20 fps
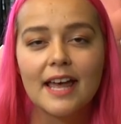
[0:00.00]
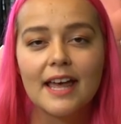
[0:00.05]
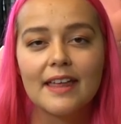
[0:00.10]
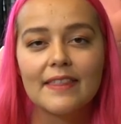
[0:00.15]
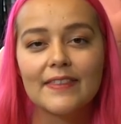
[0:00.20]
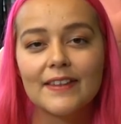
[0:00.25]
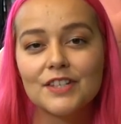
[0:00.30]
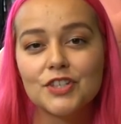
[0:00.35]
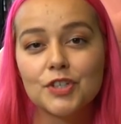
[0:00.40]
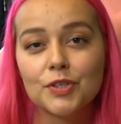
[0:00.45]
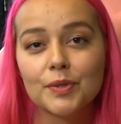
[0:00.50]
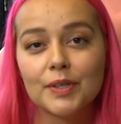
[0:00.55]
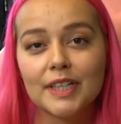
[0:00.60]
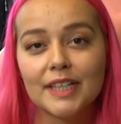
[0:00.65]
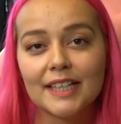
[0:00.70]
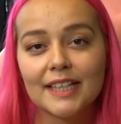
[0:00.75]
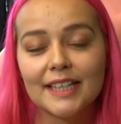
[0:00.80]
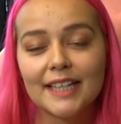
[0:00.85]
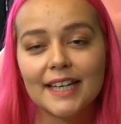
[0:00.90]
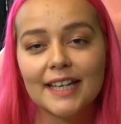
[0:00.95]
that you
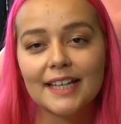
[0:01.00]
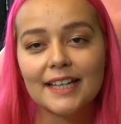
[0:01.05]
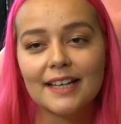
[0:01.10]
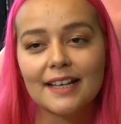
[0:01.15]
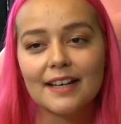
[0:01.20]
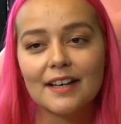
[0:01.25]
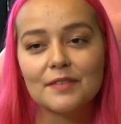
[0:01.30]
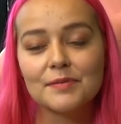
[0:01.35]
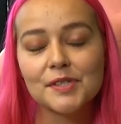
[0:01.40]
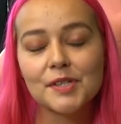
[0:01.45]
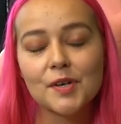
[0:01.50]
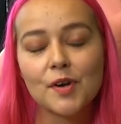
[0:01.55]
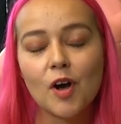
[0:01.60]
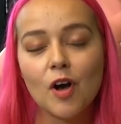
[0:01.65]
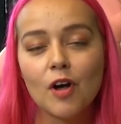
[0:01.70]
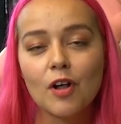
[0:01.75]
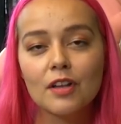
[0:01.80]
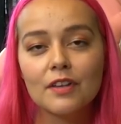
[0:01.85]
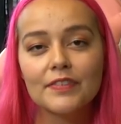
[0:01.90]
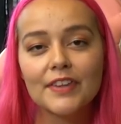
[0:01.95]
can get. Um, so
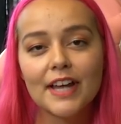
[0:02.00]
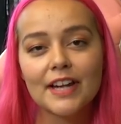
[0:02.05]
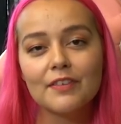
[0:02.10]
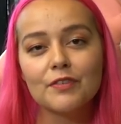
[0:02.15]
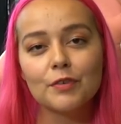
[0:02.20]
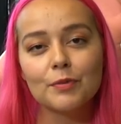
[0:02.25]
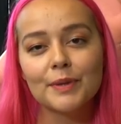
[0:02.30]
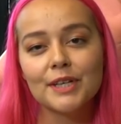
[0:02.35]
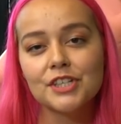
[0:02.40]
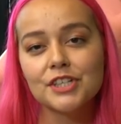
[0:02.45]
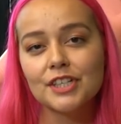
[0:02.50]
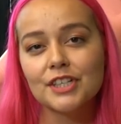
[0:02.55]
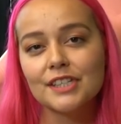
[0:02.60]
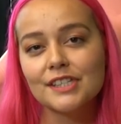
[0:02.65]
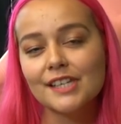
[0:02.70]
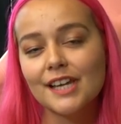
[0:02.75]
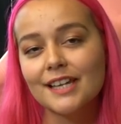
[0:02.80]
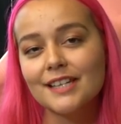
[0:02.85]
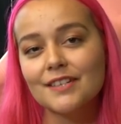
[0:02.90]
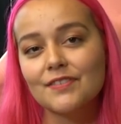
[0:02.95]
all of that information in
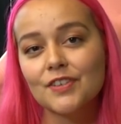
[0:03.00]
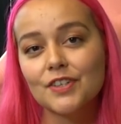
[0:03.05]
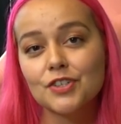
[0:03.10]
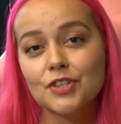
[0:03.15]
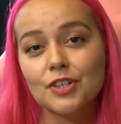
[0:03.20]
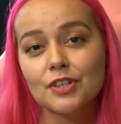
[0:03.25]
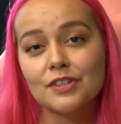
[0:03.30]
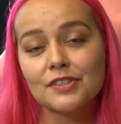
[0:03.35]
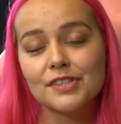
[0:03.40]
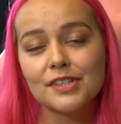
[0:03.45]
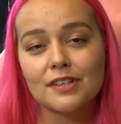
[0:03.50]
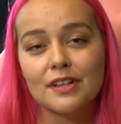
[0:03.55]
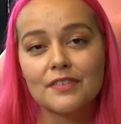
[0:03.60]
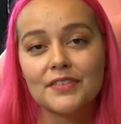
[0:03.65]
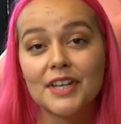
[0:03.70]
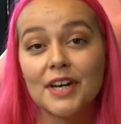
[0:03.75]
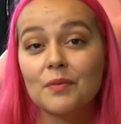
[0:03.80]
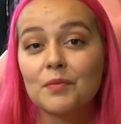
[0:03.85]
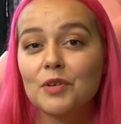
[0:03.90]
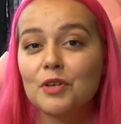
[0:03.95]
the scientific journals and all
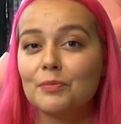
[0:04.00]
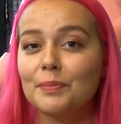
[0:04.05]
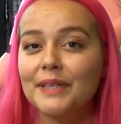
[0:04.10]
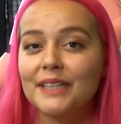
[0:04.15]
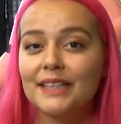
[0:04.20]
of that will be